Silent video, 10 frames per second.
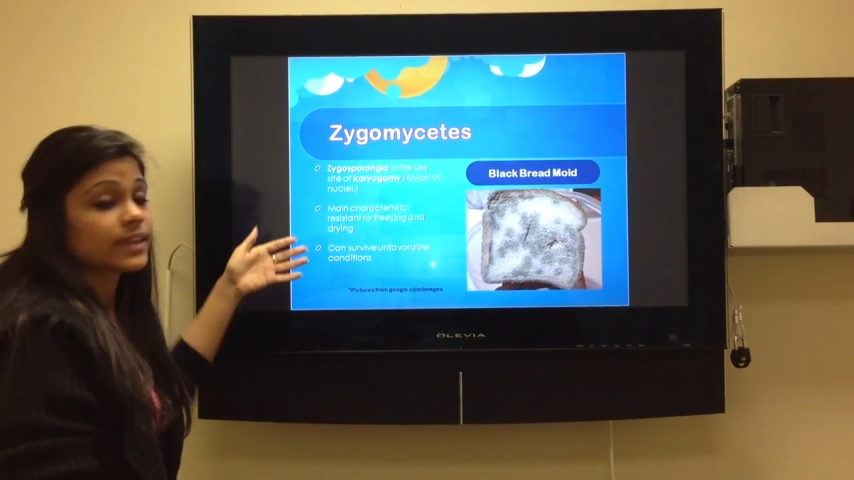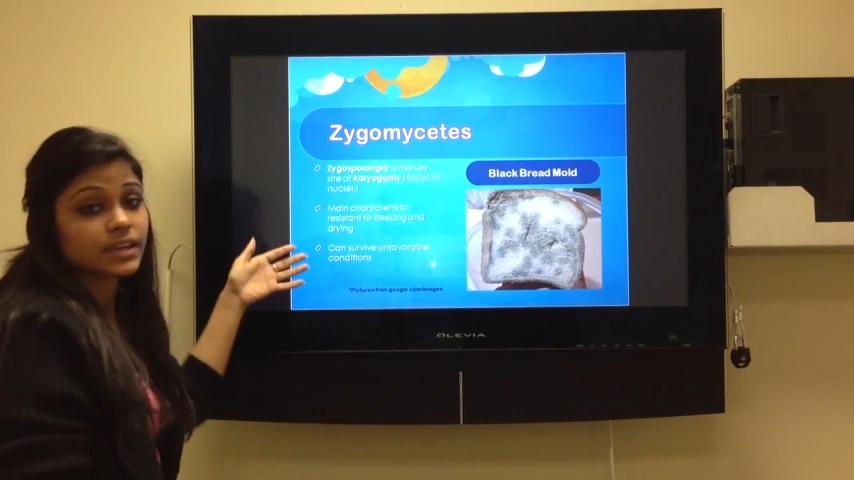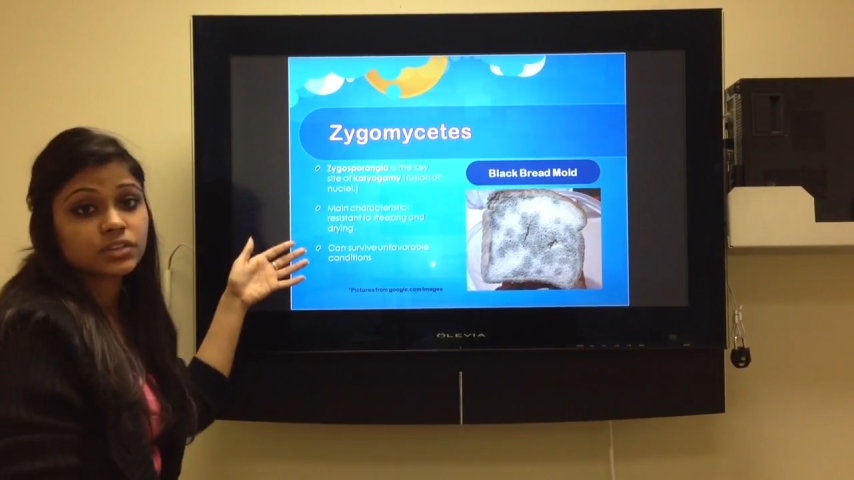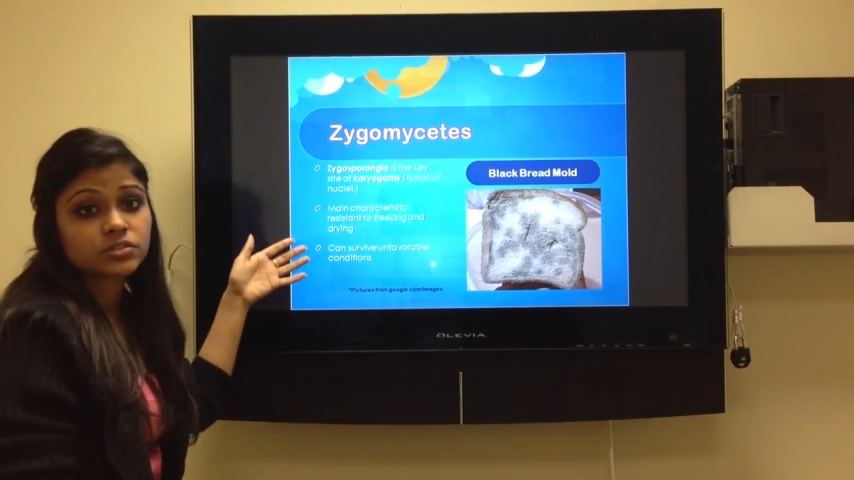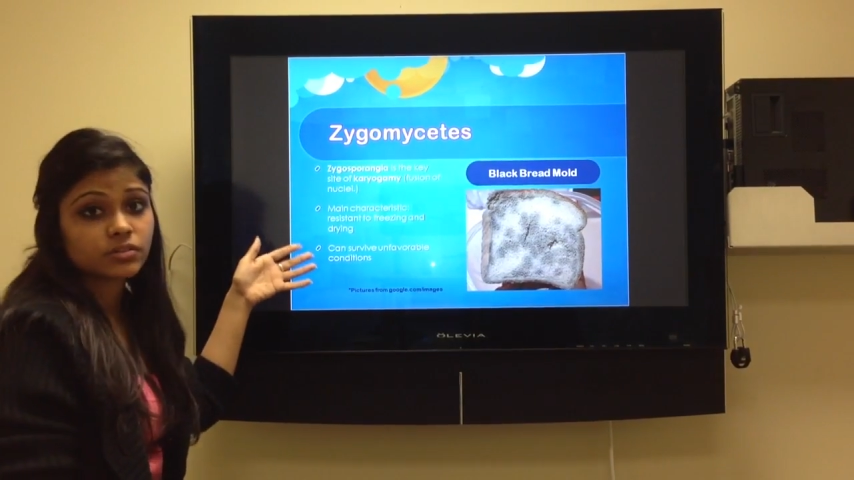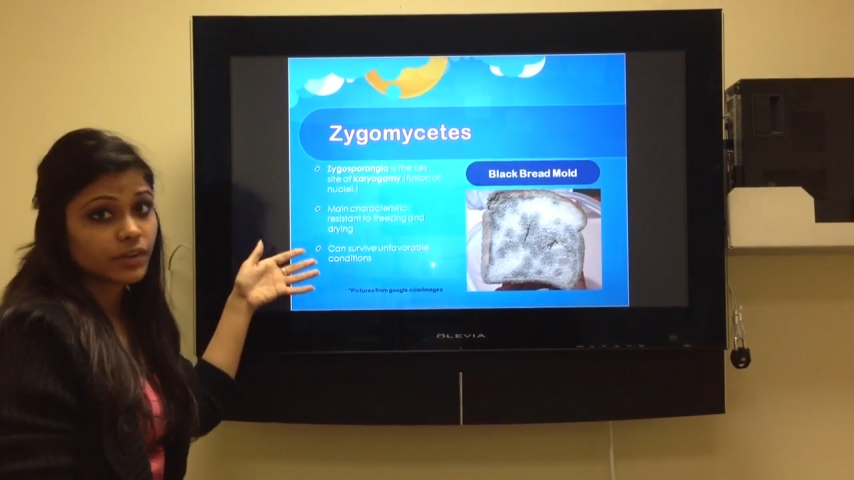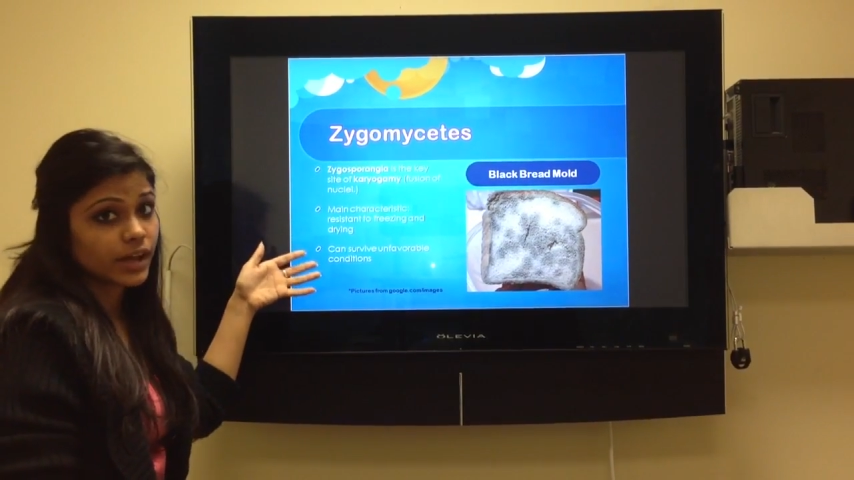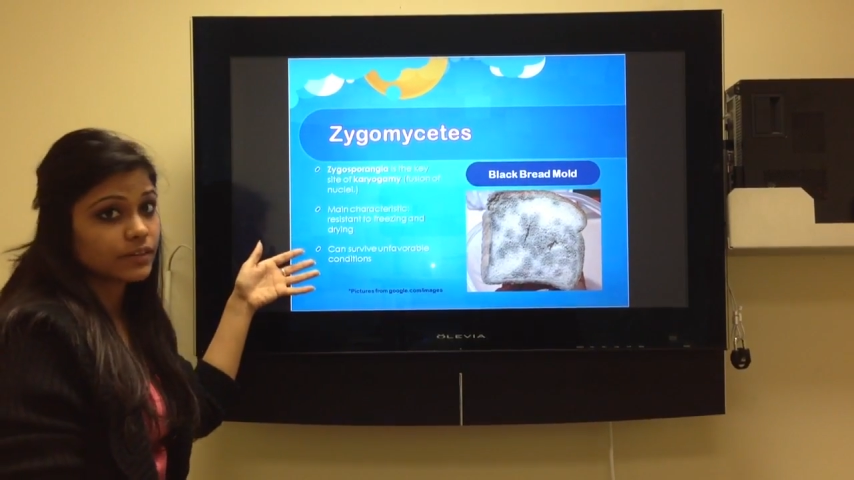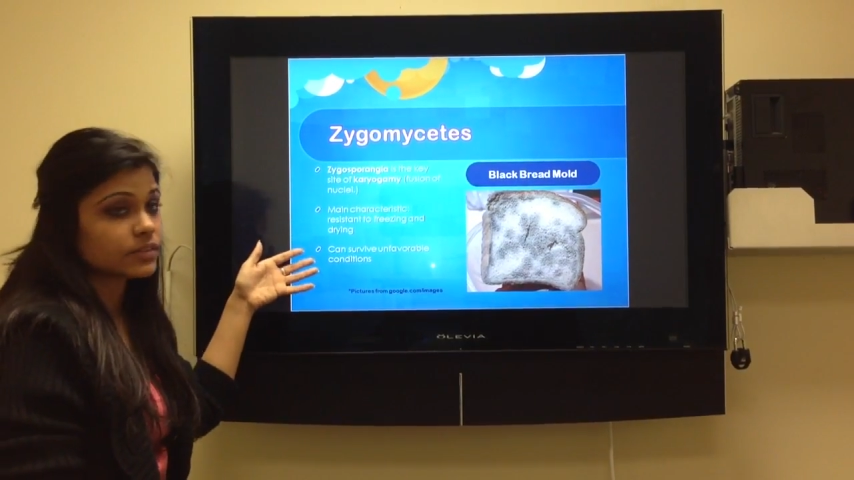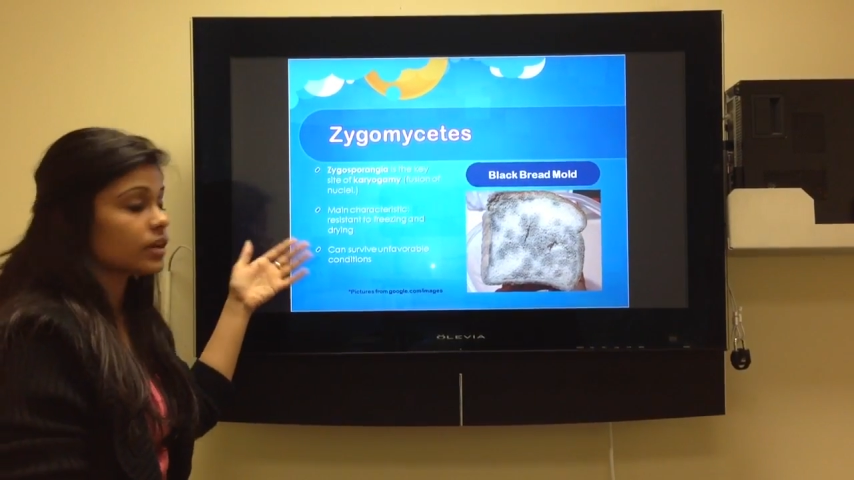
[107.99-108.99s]
they can
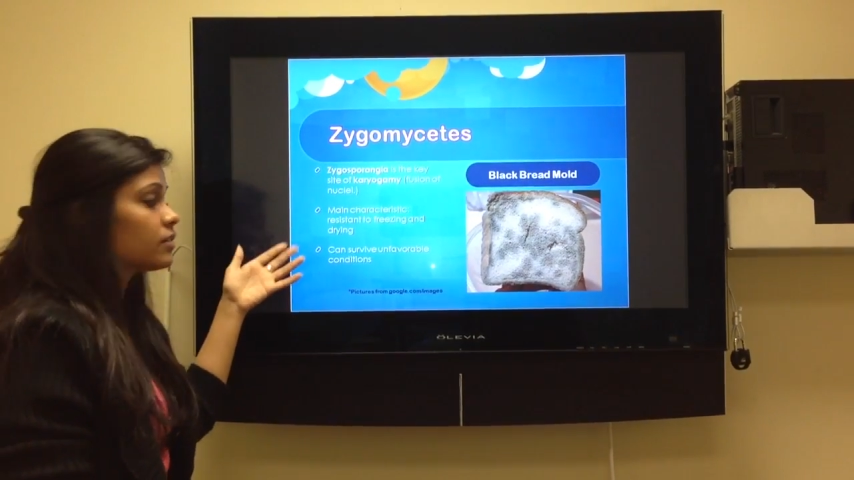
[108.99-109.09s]
survive in